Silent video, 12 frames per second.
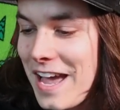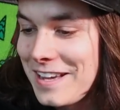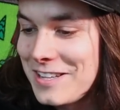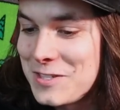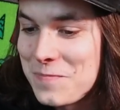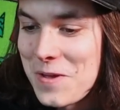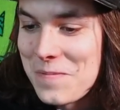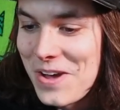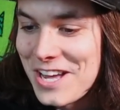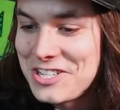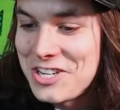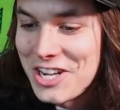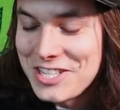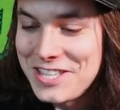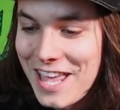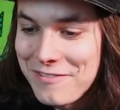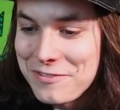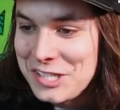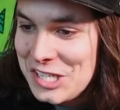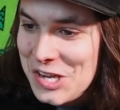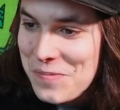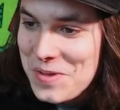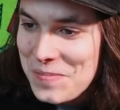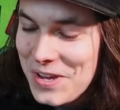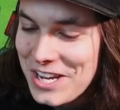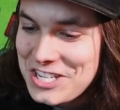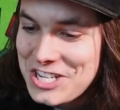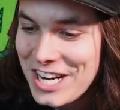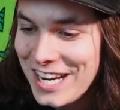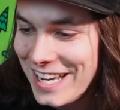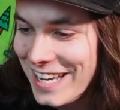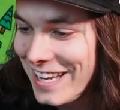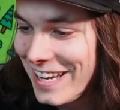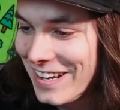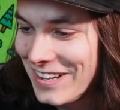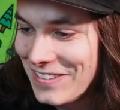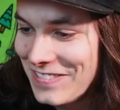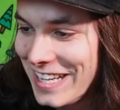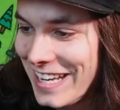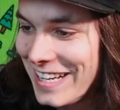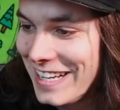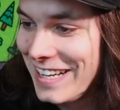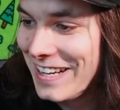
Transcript: Yeah, it's a bit much. It's definitely a bit much. Oh, man.